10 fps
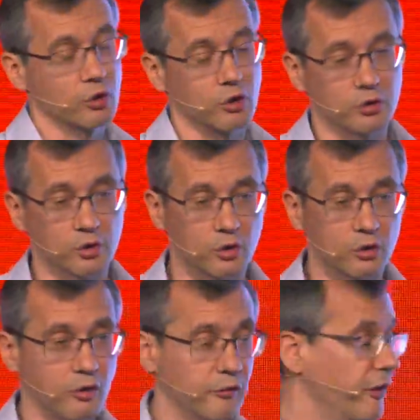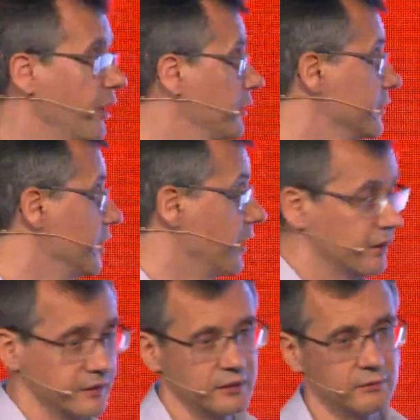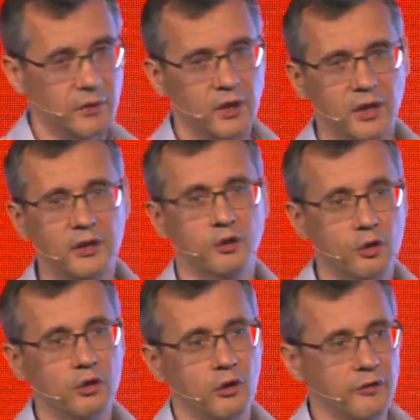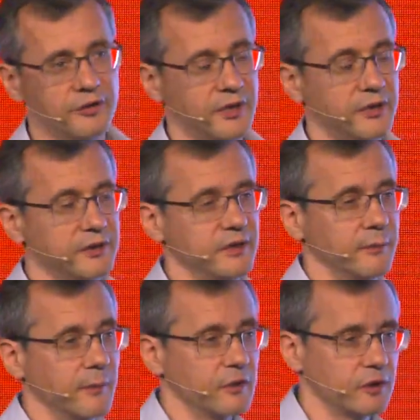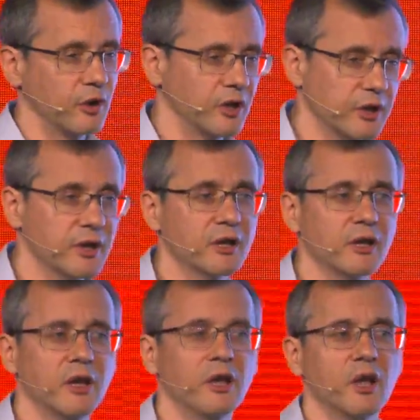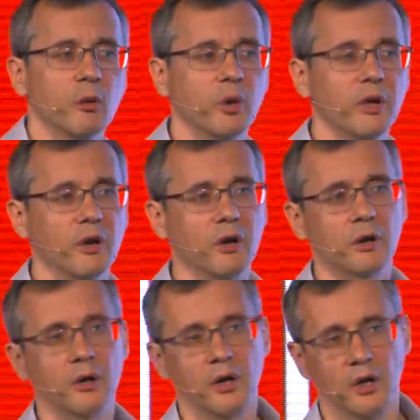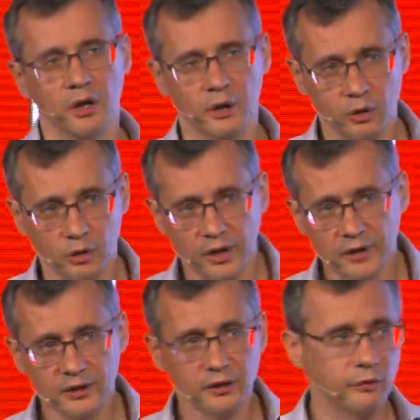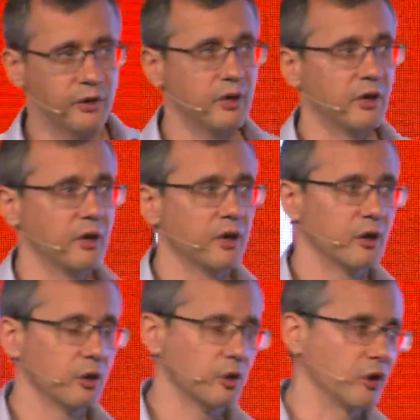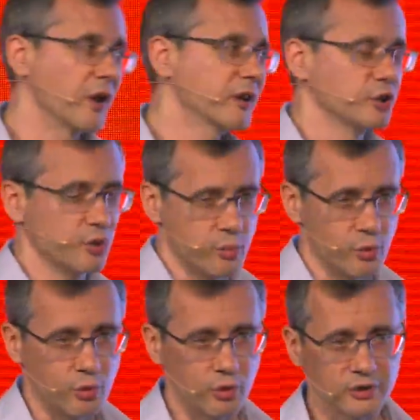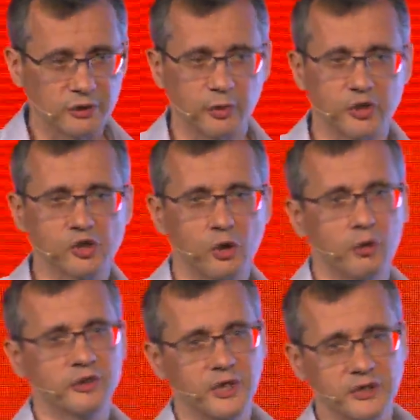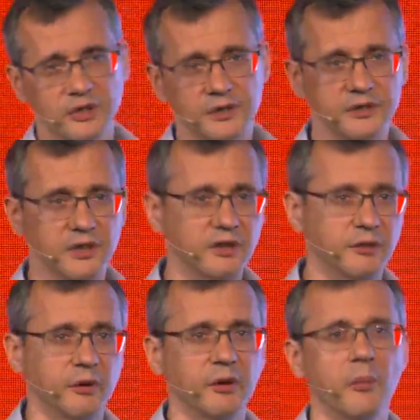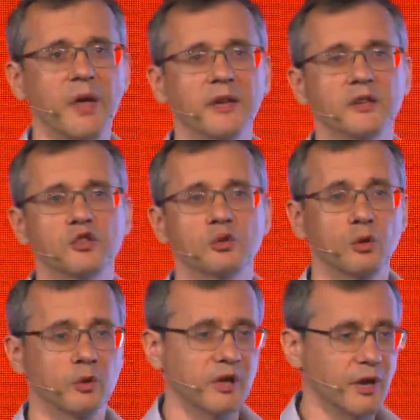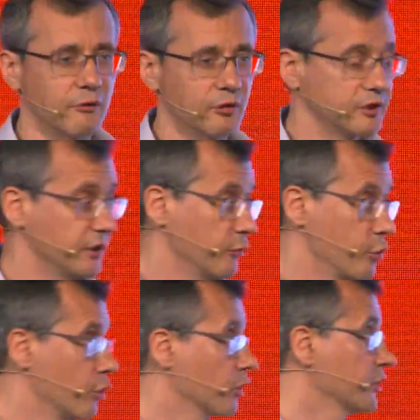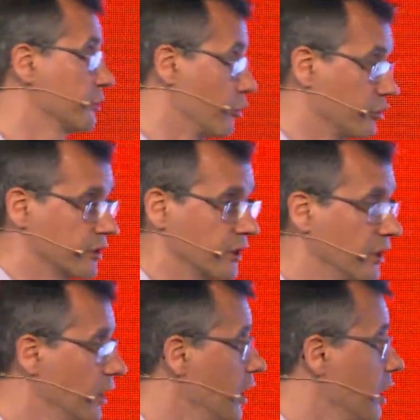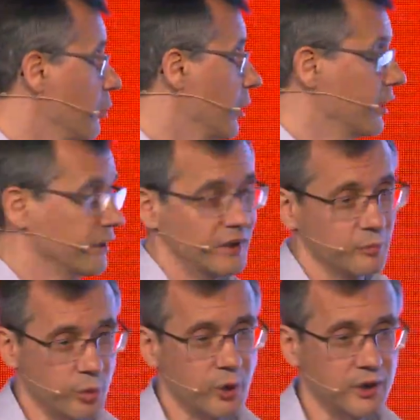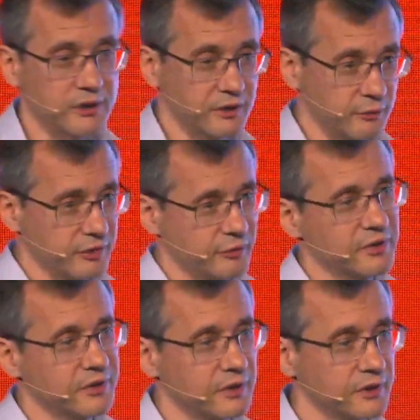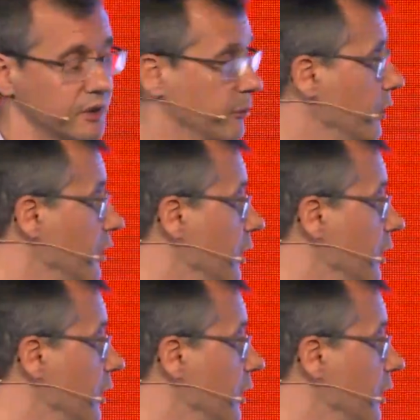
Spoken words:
control of SDX in role of CSD. So clearly, we are regulated. We collect reports. We show statistics. We're making sure that everything works smoothly. But in practice, with this system,